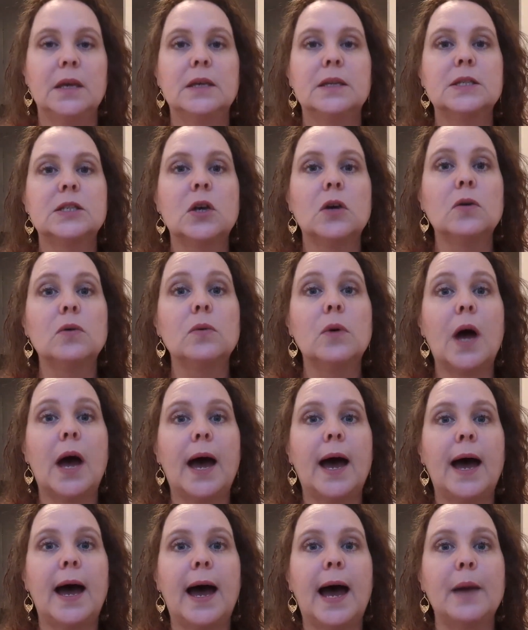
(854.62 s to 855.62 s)
So
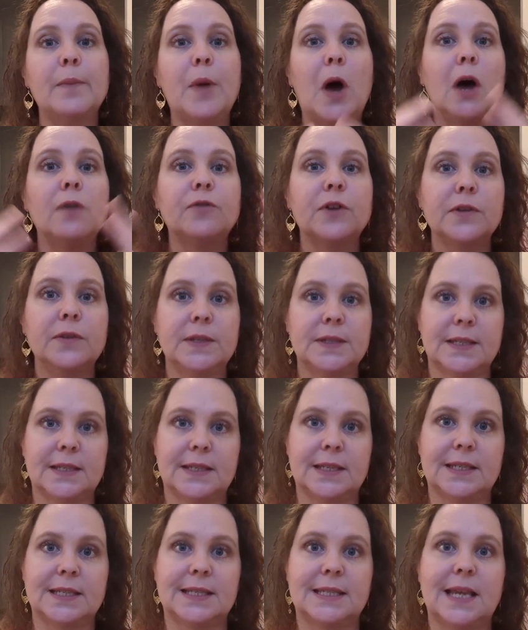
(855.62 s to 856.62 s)
I'm offering this as
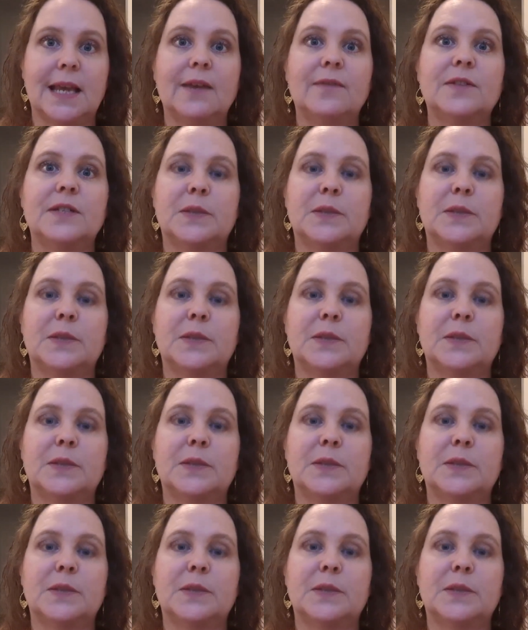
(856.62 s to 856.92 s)
a safe